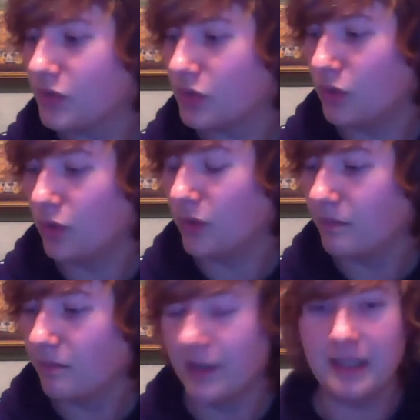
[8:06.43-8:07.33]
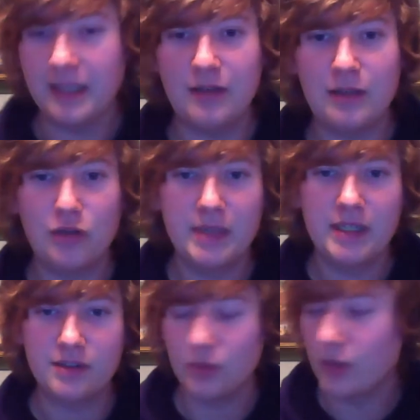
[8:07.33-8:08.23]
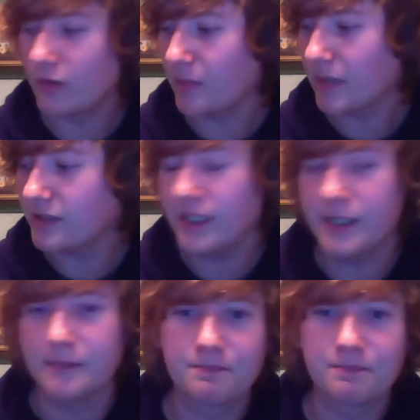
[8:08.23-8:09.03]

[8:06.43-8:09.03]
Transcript: saw my little beers all over the place there.